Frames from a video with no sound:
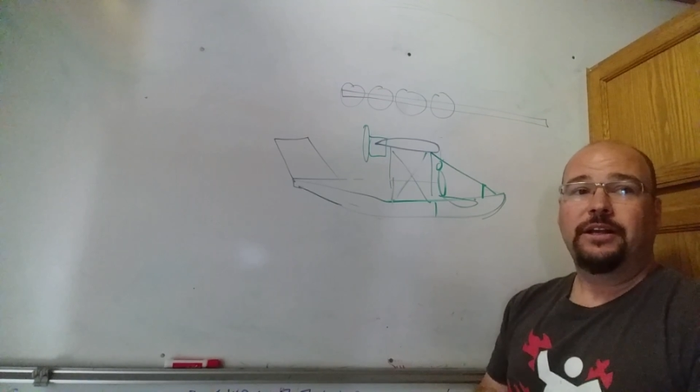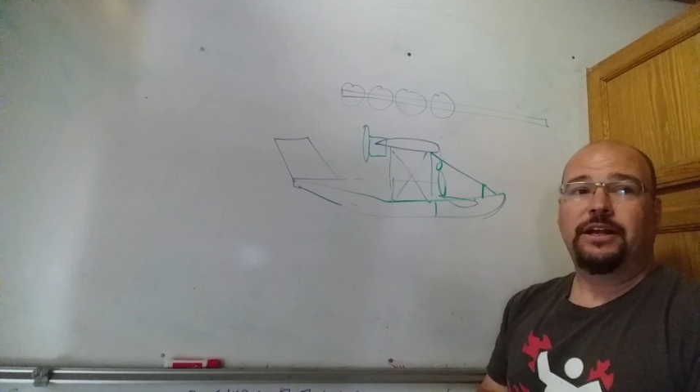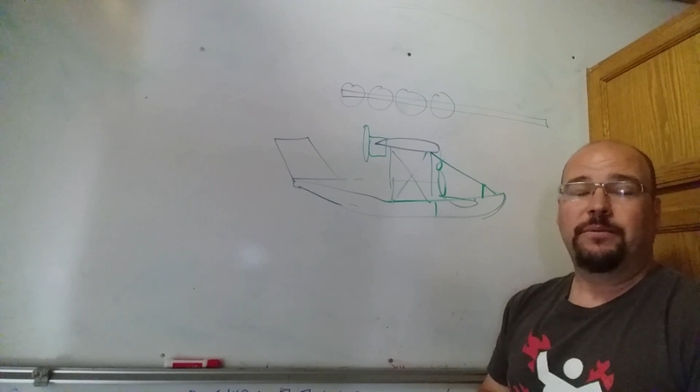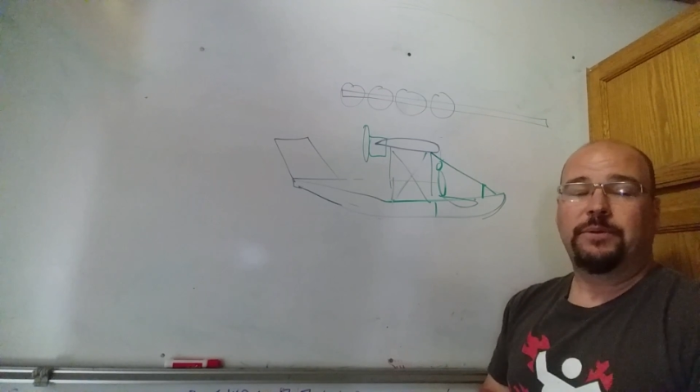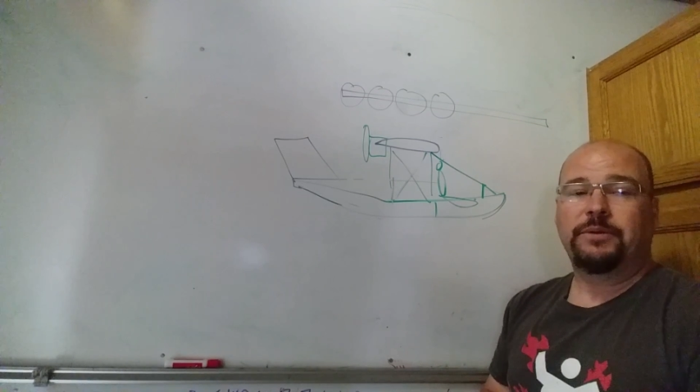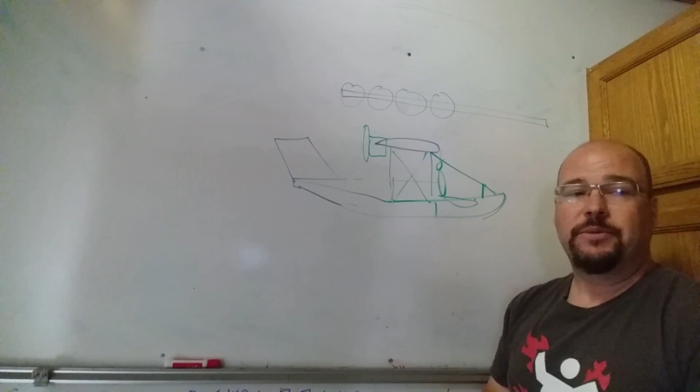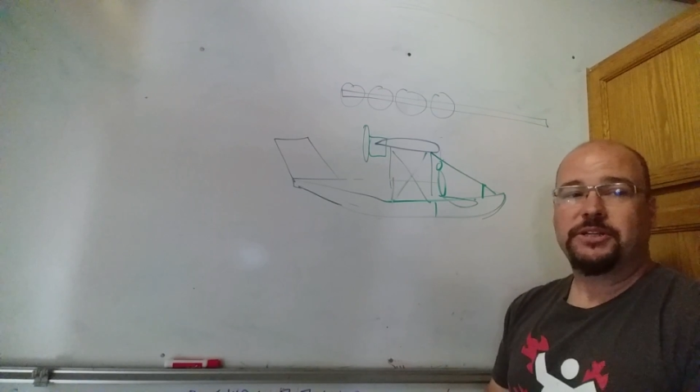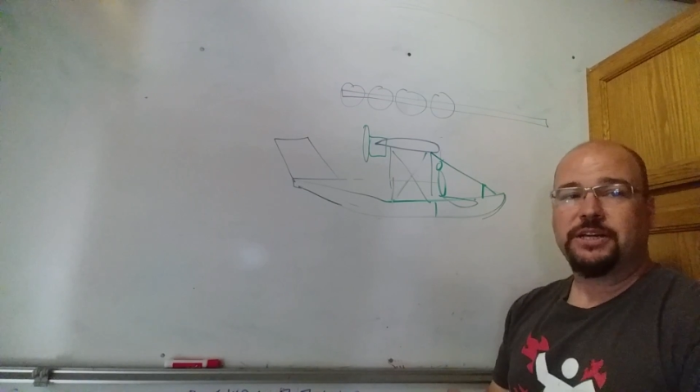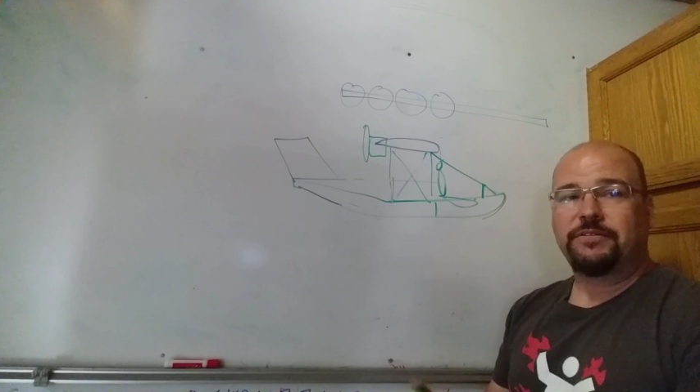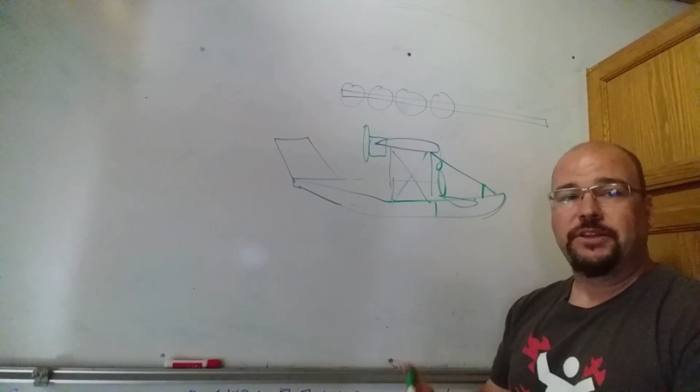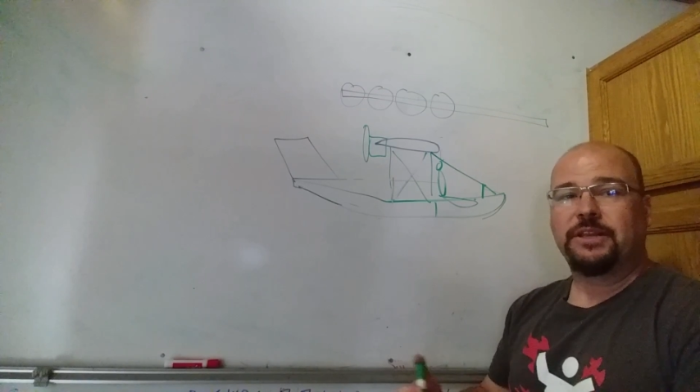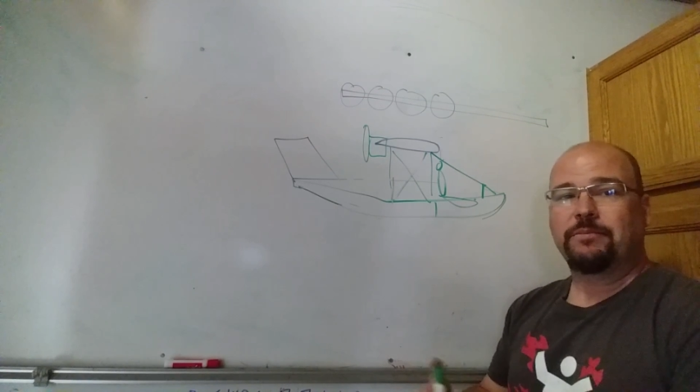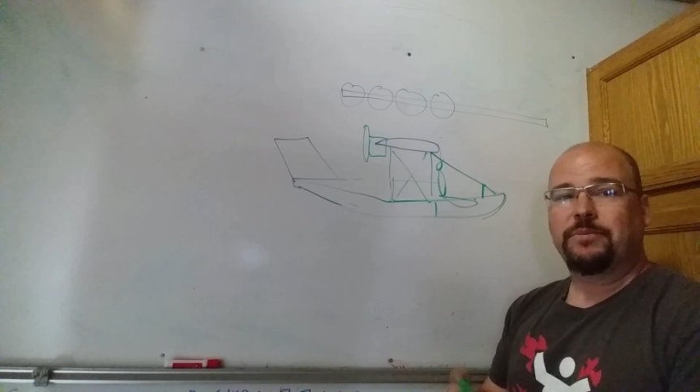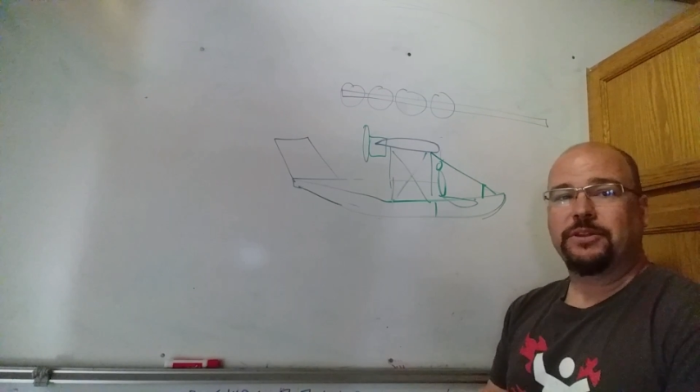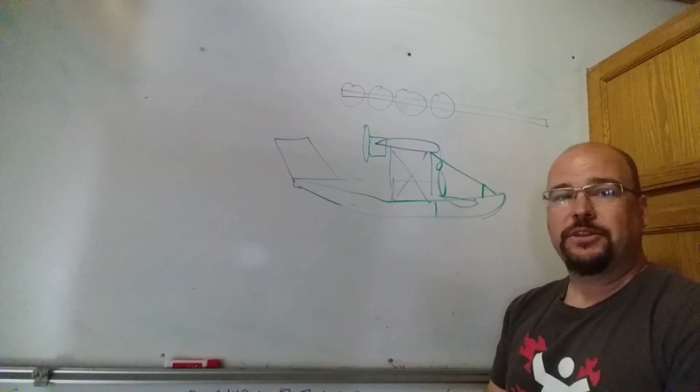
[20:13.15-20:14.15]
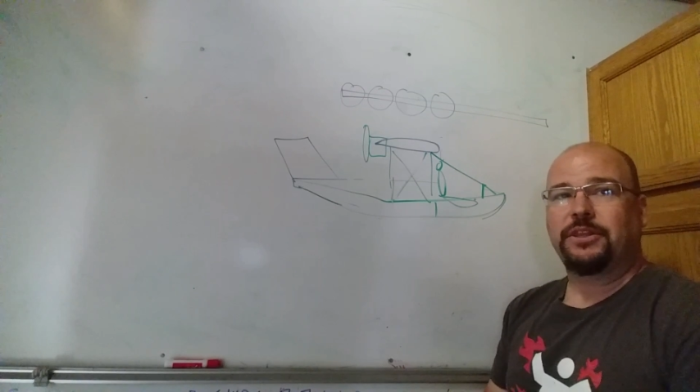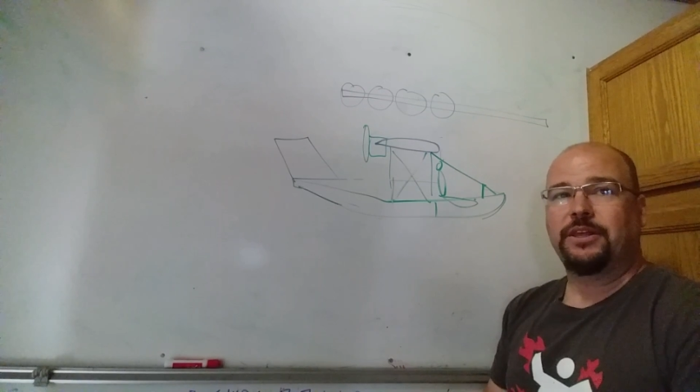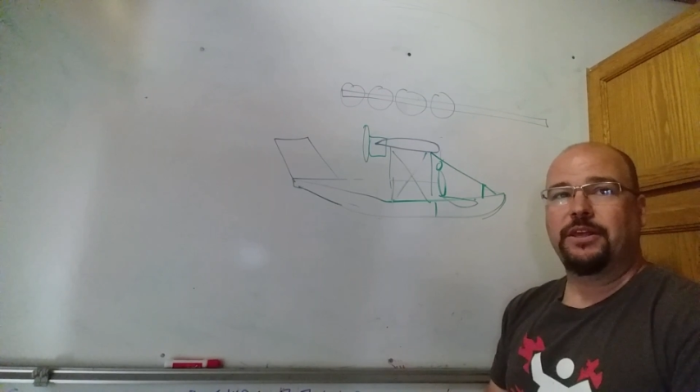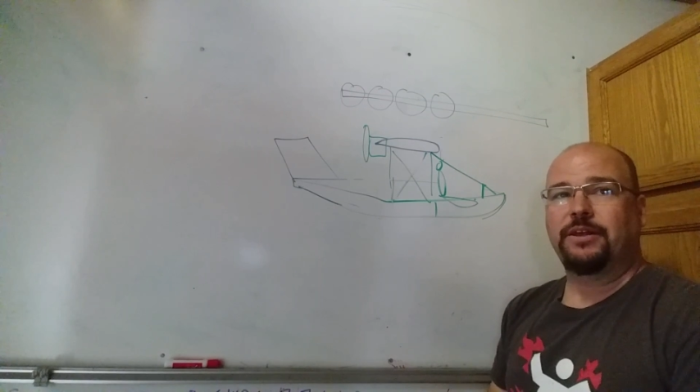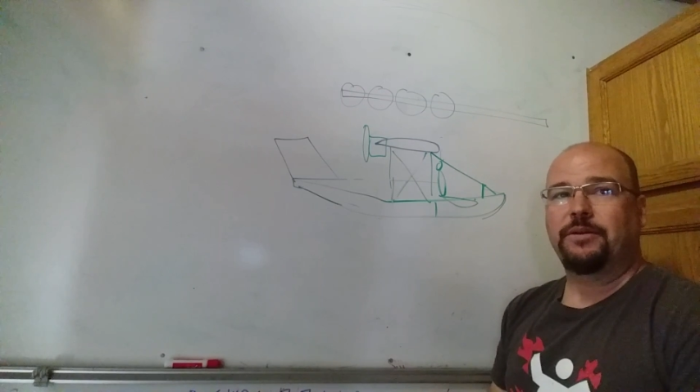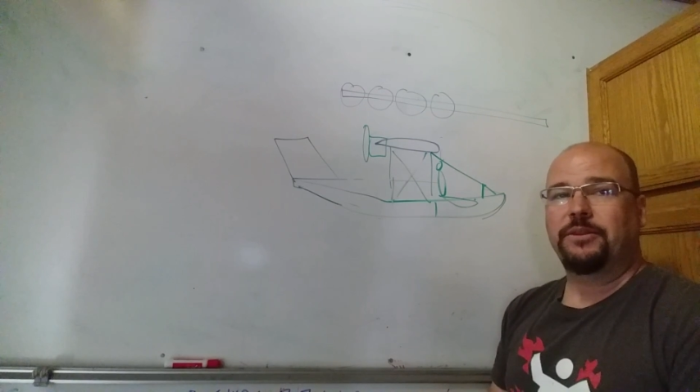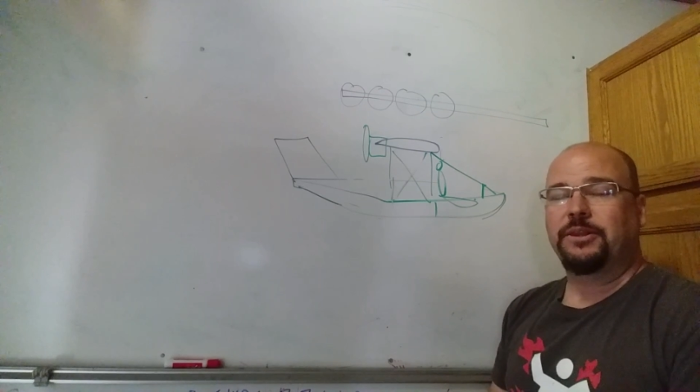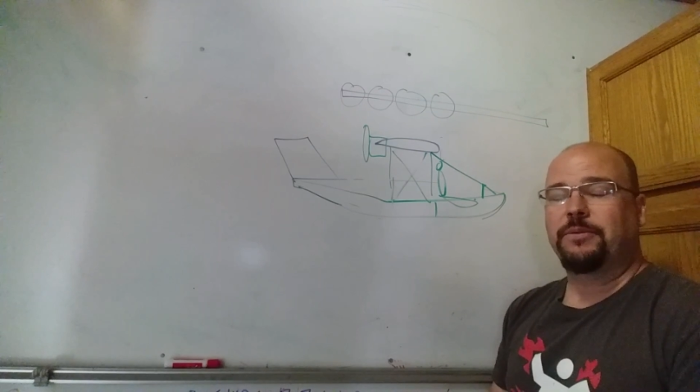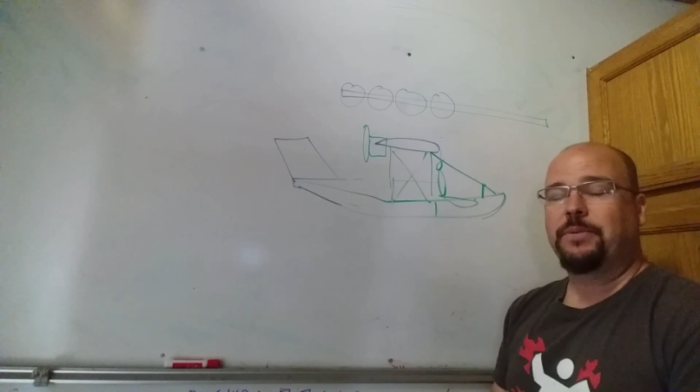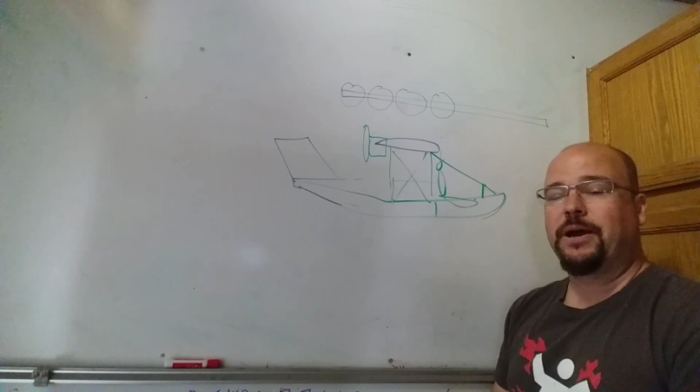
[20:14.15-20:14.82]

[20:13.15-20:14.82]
pretty much everything but the